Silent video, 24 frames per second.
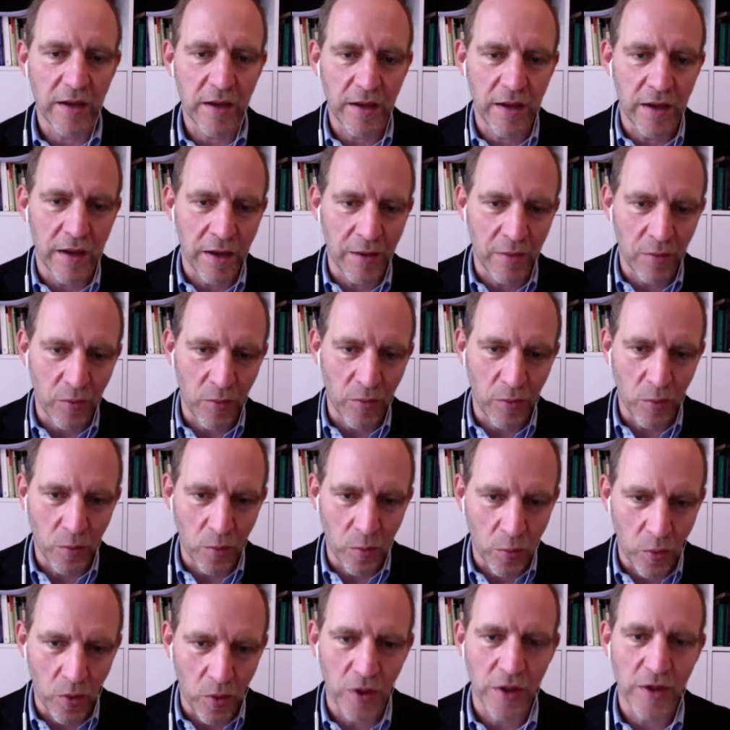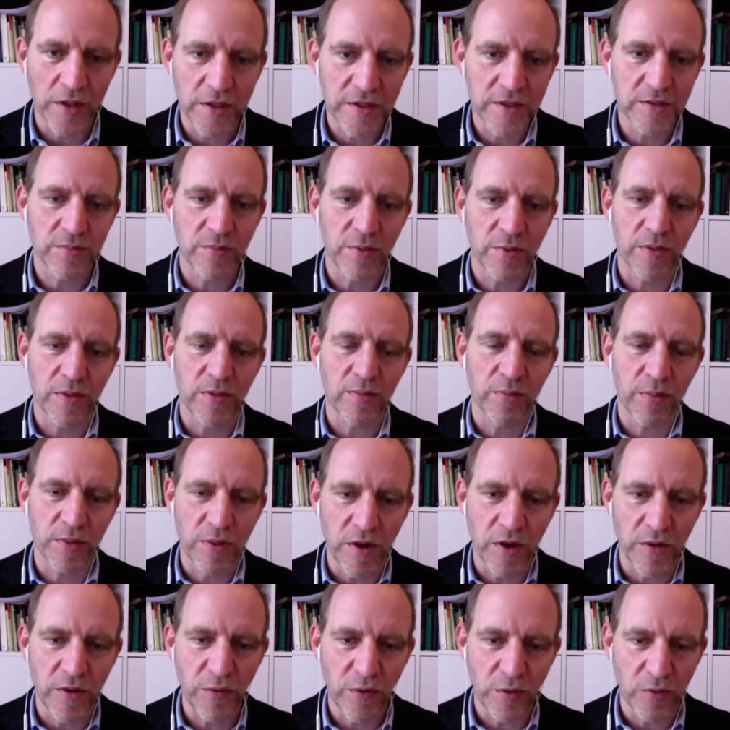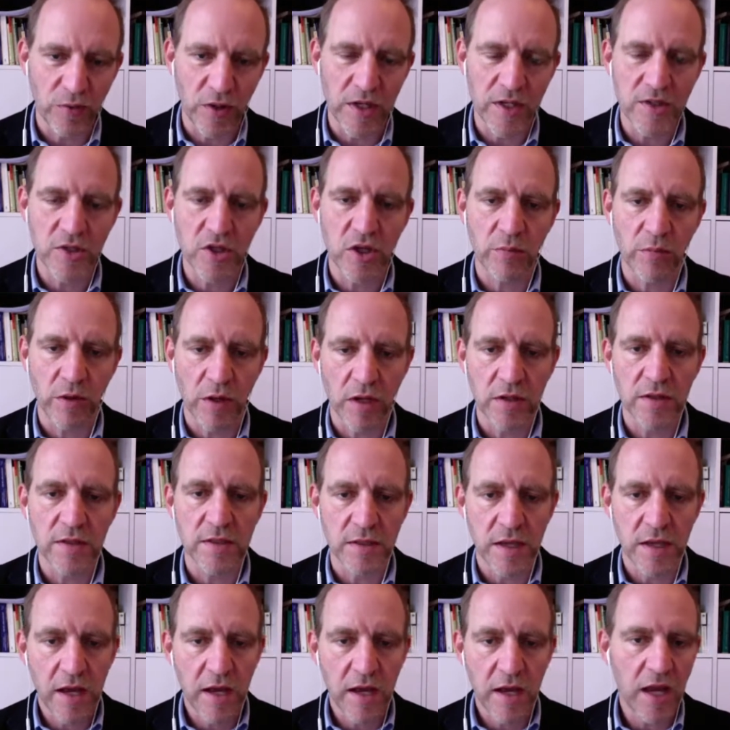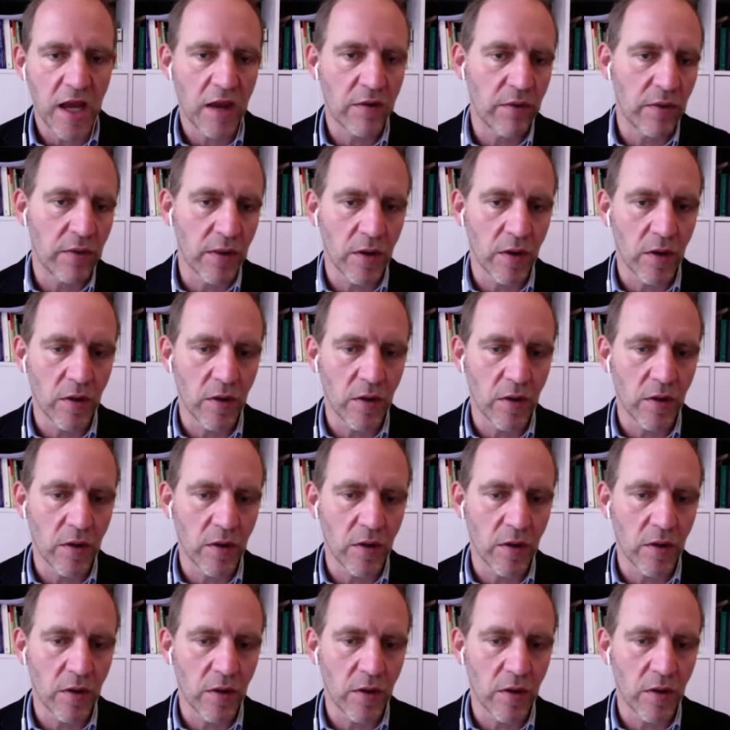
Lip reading: works with different religious communities, even though,